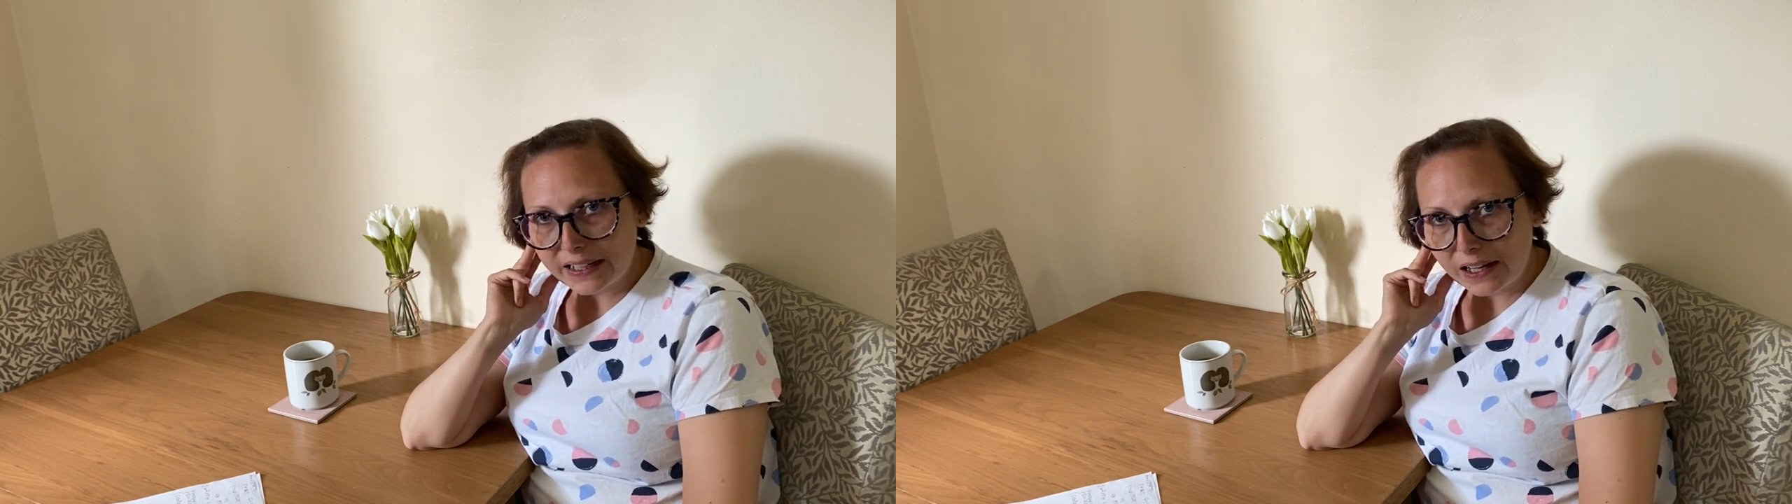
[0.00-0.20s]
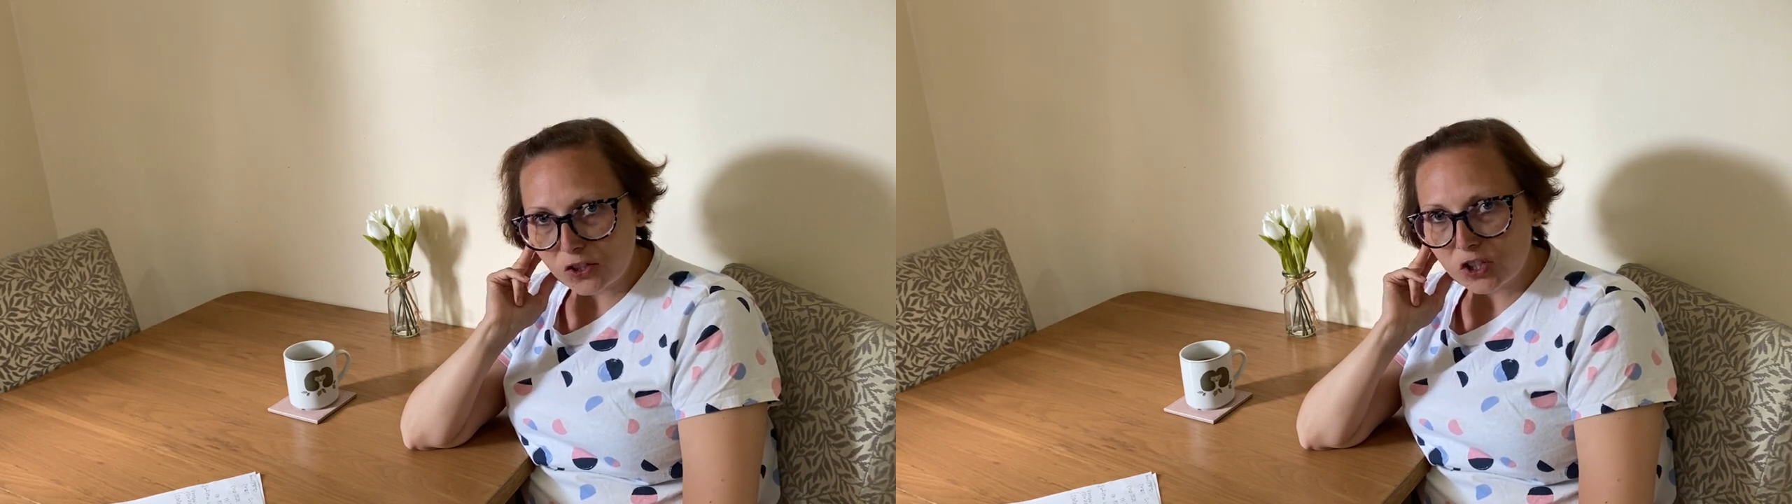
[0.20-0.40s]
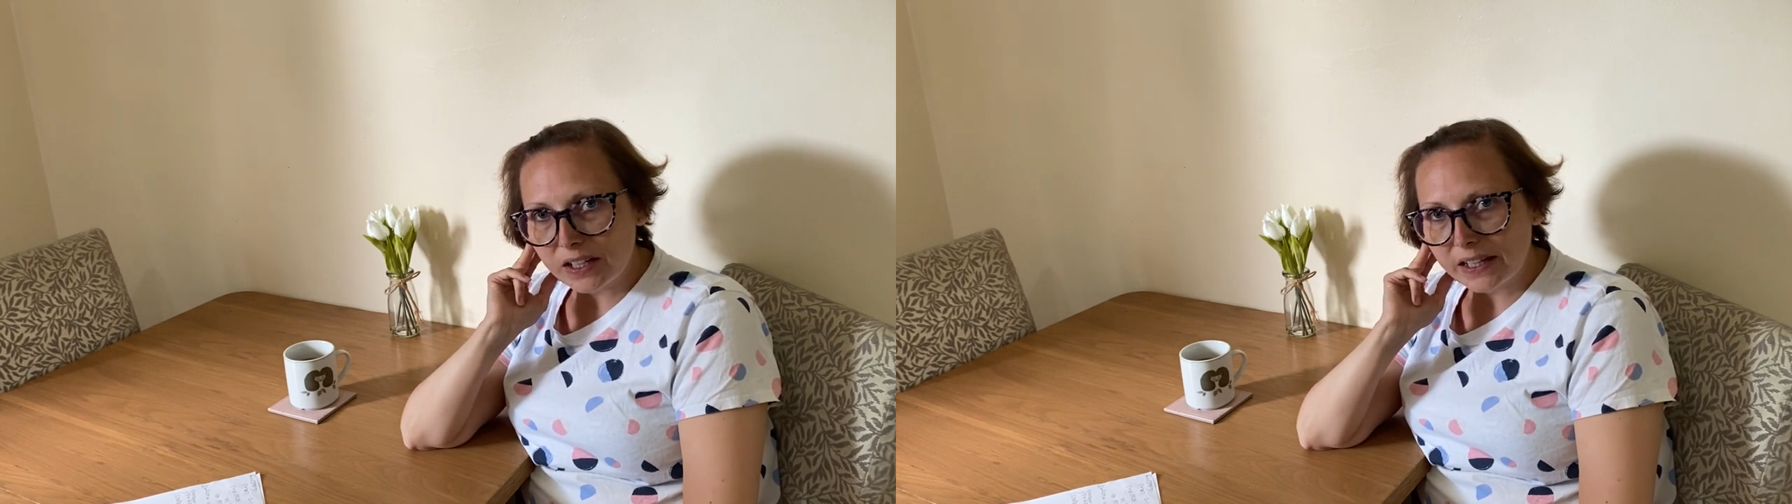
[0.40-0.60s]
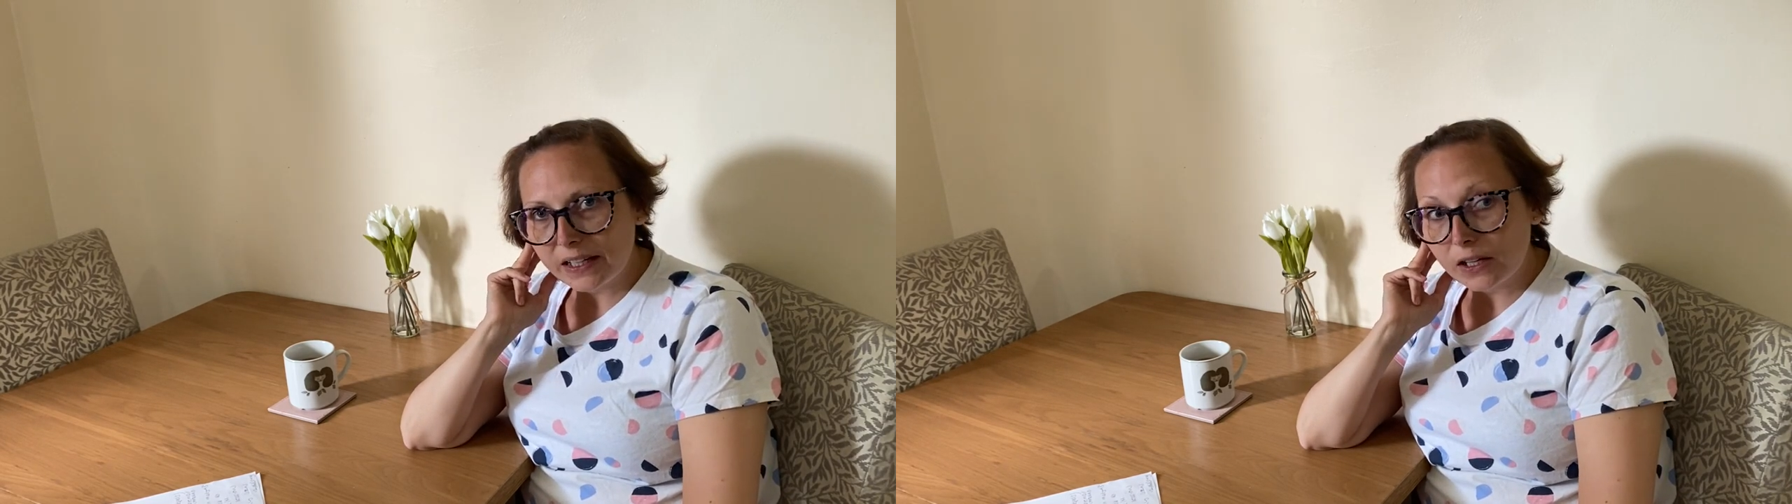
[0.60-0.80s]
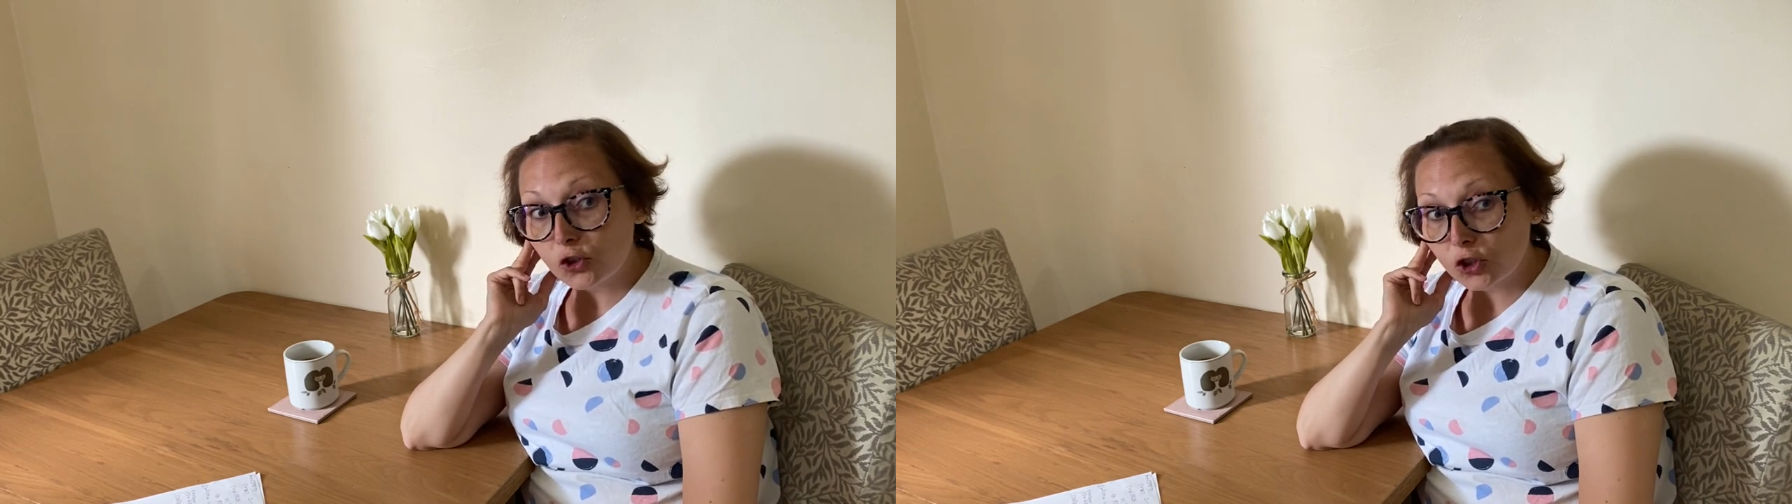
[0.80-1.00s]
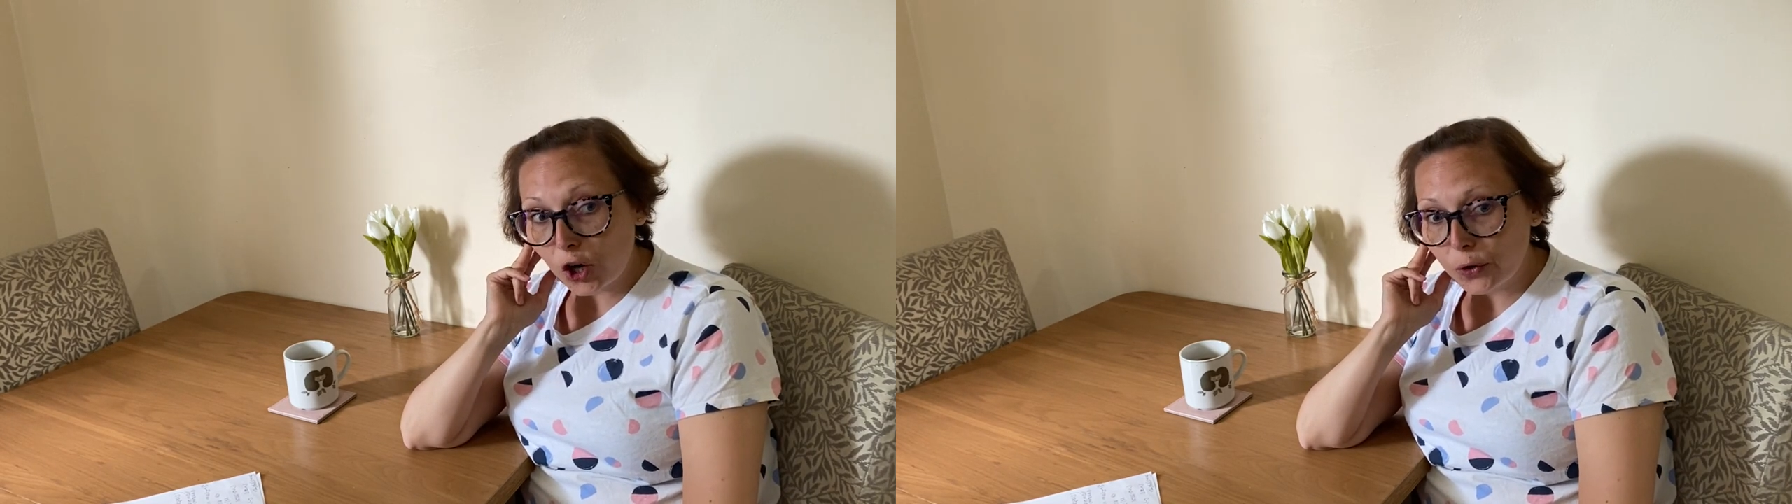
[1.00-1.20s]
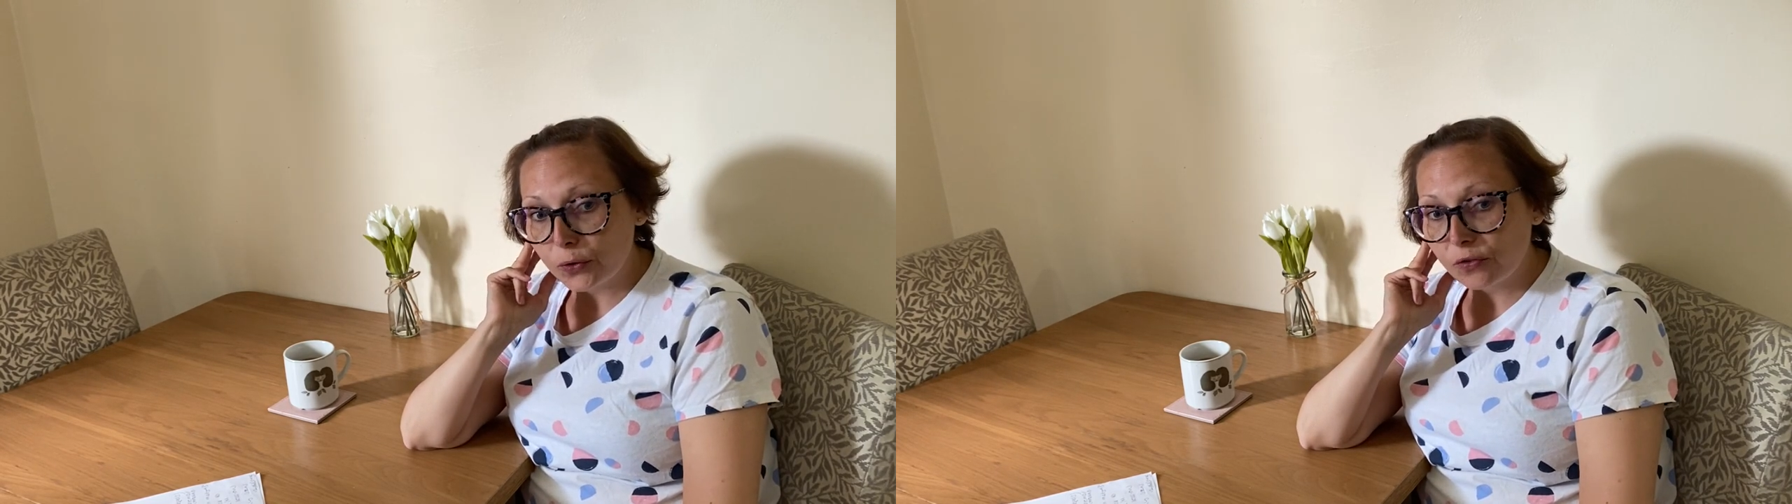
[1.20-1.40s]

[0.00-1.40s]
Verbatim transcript: actually showed